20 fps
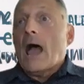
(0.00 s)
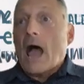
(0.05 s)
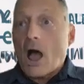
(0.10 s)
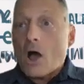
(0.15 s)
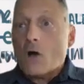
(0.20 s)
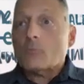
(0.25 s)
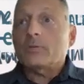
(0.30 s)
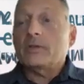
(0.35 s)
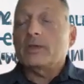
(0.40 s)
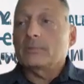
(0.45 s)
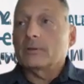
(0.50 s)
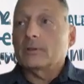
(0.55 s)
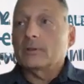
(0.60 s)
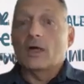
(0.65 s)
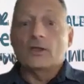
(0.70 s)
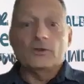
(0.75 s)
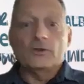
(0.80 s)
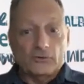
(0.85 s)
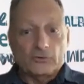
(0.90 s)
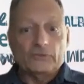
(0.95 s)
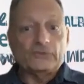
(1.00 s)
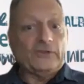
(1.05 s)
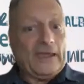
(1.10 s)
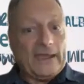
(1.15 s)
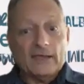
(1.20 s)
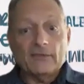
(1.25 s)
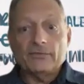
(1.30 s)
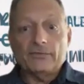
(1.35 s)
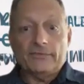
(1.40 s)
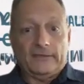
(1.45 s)

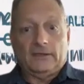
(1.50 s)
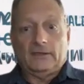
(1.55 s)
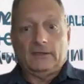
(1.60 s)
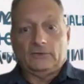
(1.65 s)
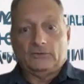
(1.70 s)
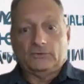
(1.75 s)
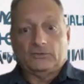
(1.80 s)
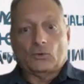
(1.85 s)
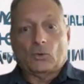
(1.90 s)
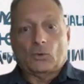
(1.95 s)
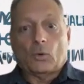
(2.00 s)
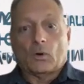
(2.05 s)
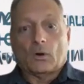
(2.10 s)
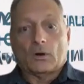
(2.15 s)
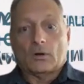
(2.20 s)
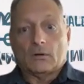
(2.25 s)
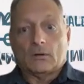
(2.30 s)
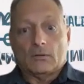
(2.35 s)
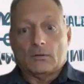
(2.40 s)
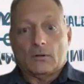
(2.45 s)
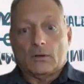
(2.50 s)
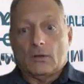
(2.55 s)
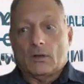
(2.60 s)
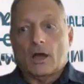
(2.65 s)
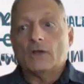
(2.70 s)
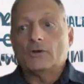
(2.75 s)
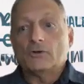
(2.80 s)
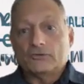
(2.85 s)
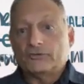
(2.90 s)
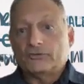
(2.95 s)
understand things or
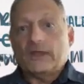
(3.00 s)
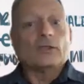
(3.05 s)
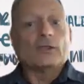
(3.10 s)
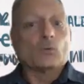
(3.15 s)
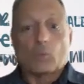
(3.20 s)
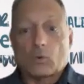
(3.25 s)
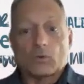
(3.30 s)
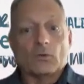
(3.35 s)
understand the